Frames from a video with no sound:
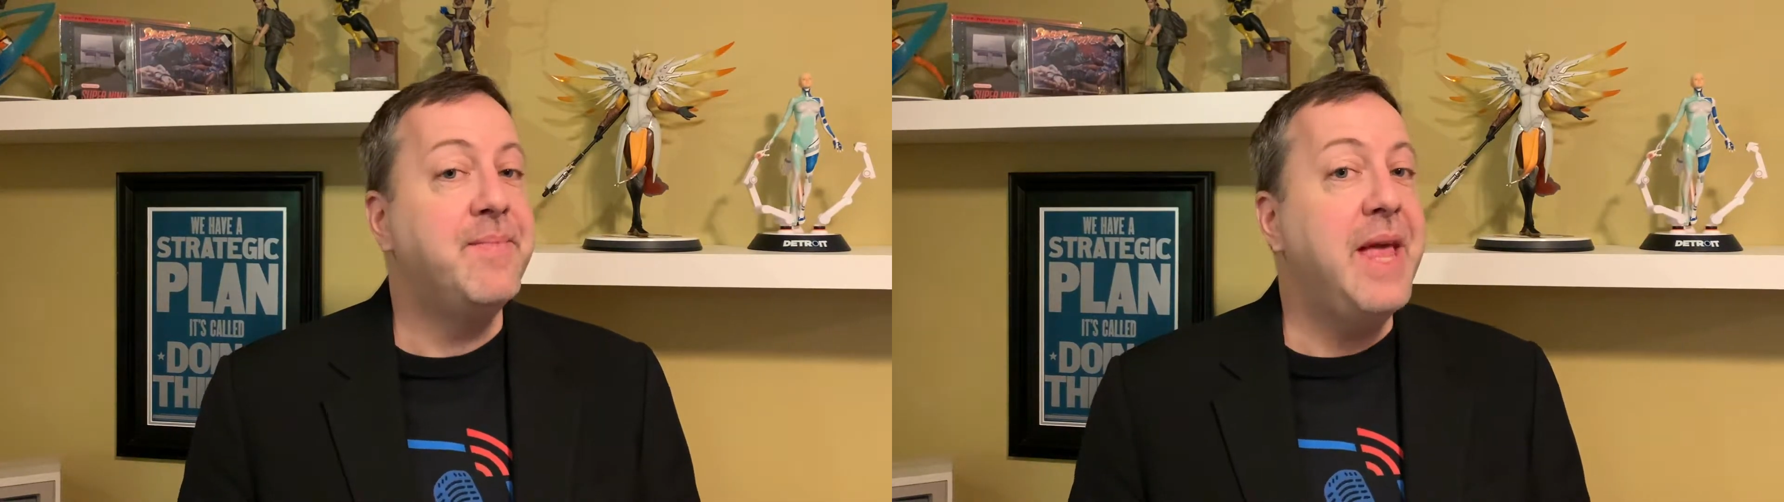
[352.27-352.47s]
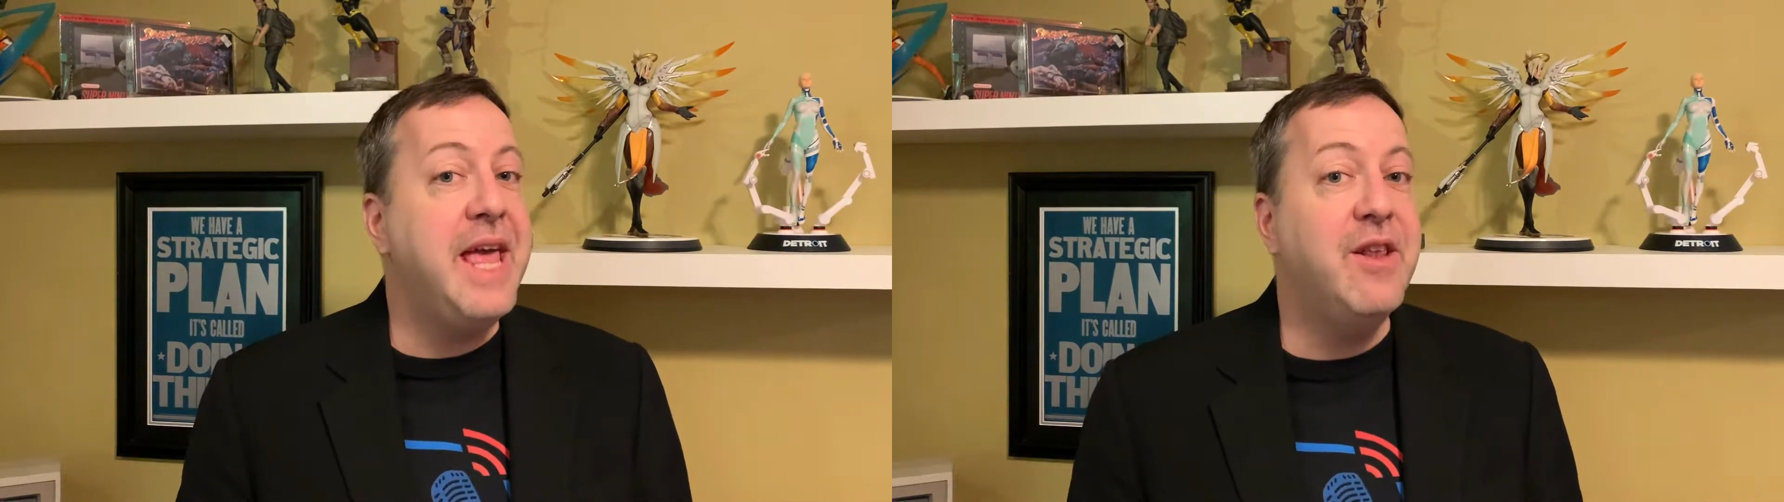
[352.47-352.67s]

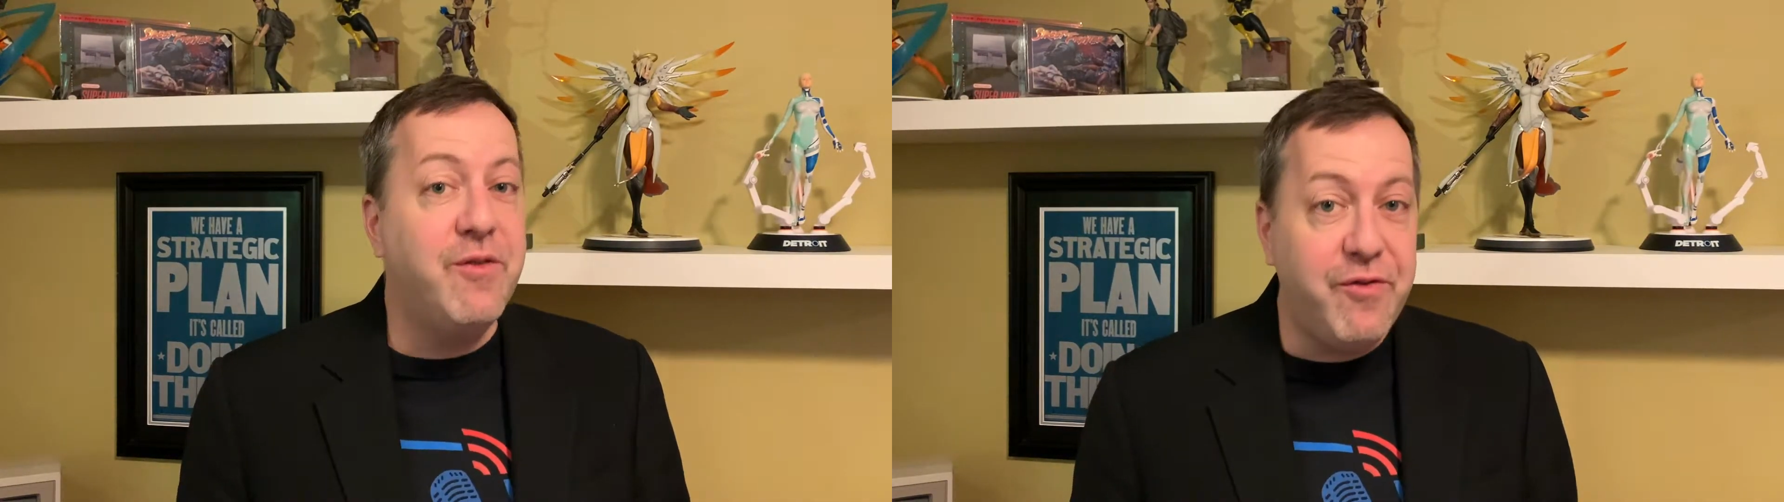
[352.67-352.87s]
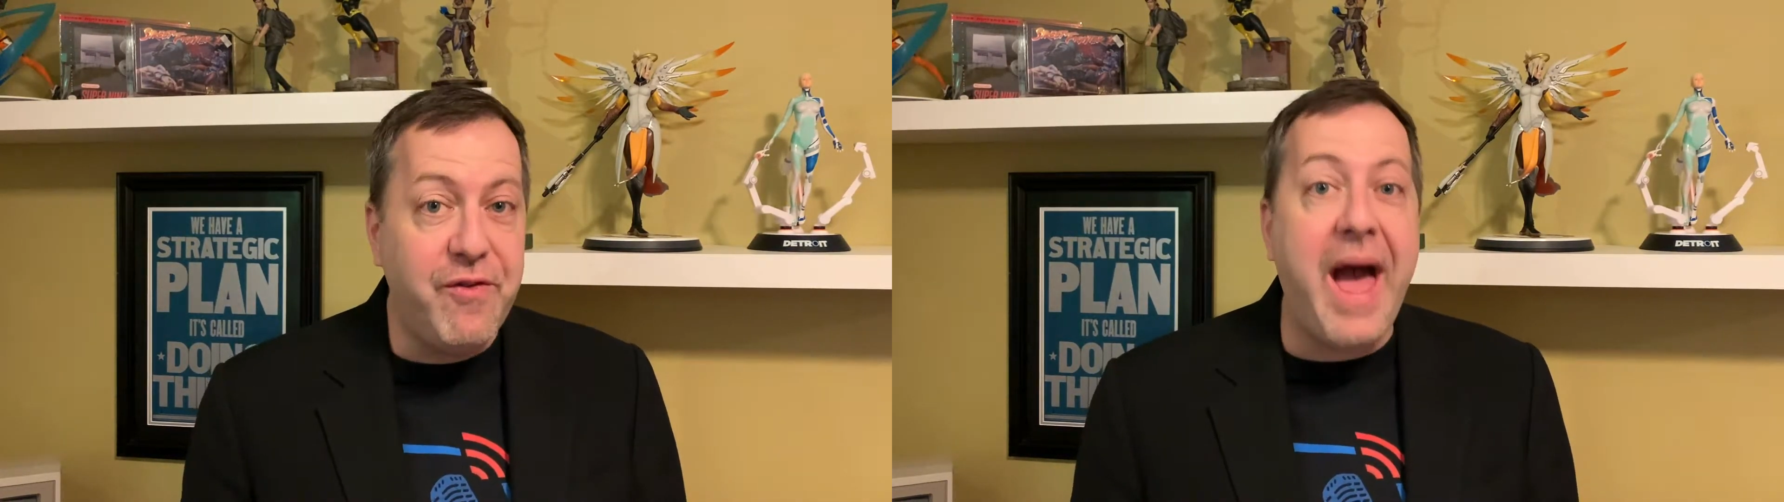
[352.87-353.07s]
In
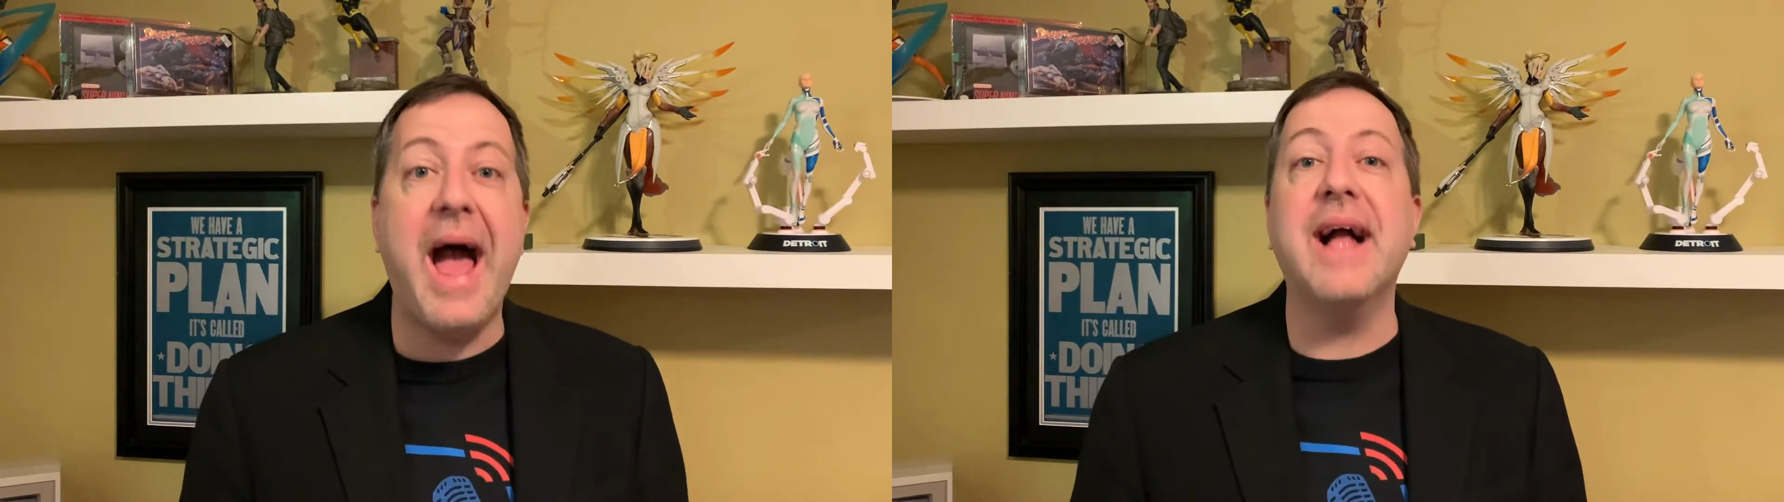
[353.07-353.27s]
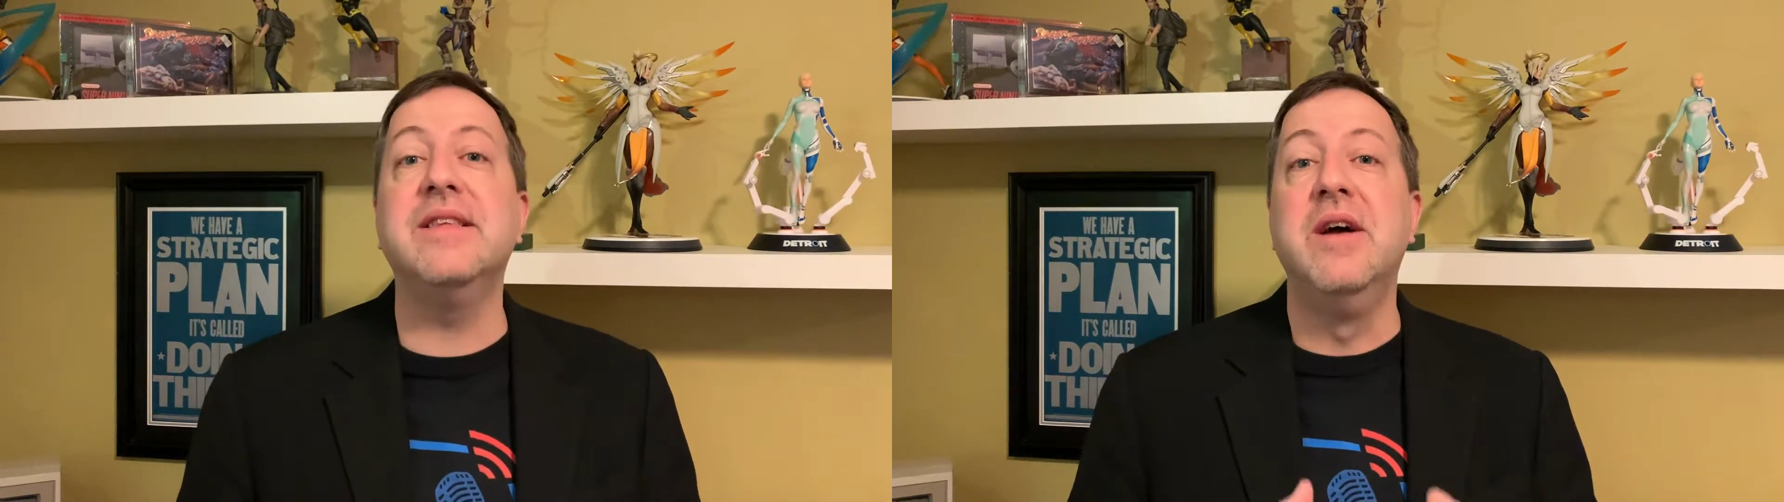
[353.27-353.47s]

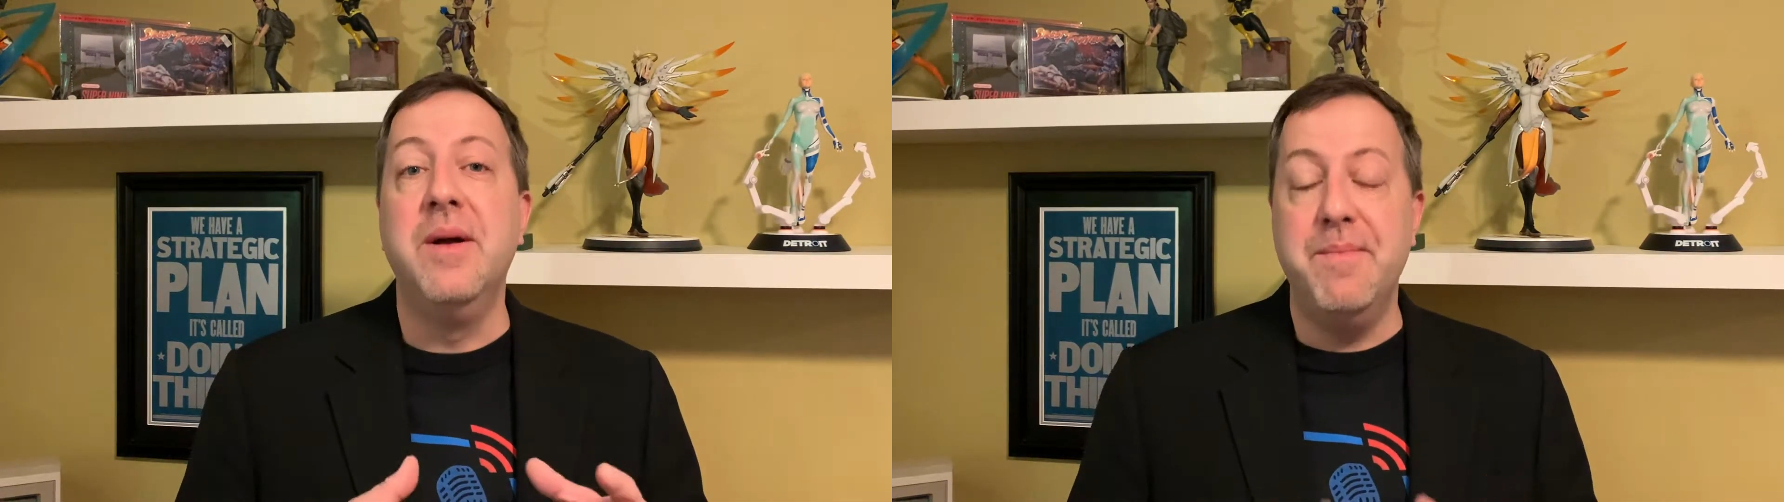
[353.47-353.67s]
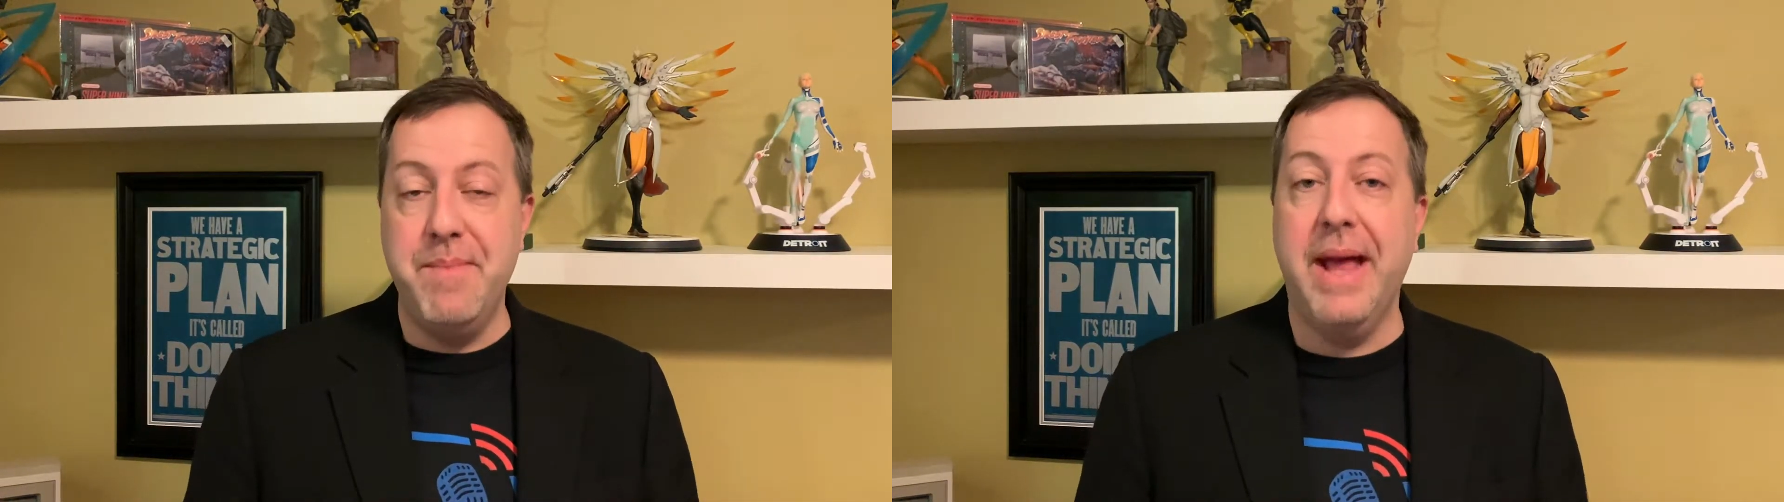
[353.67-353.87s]
fact,
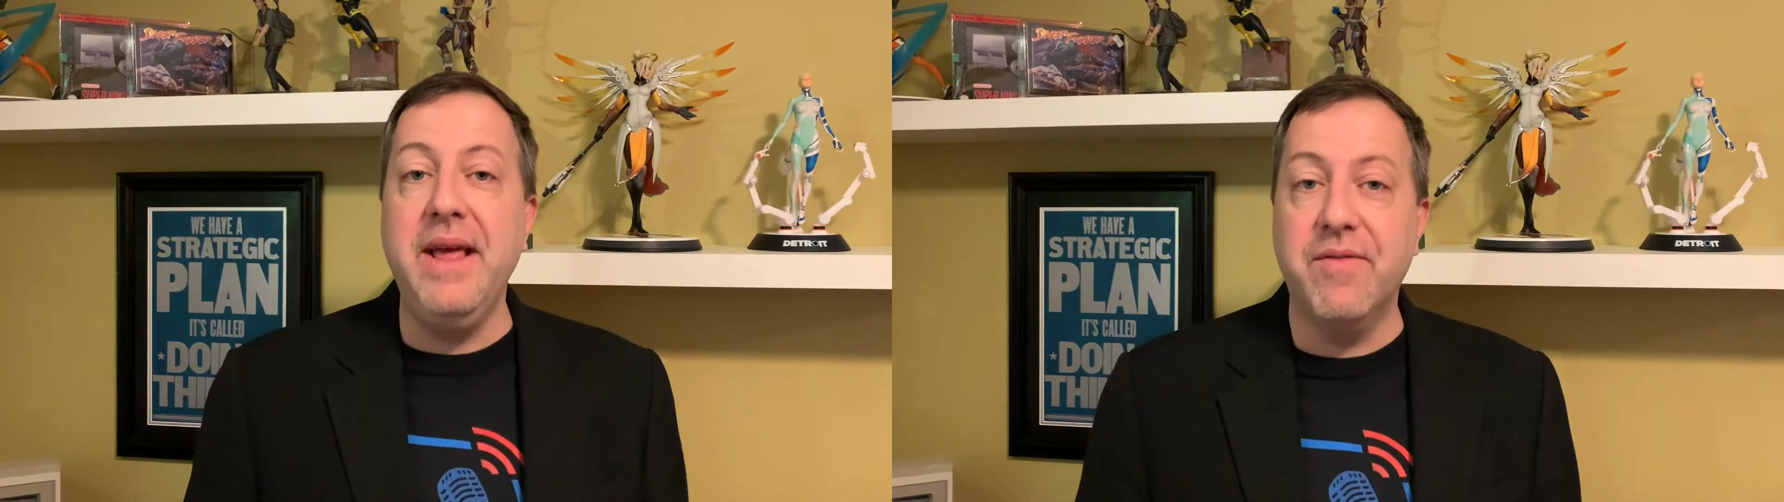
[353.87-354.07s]
many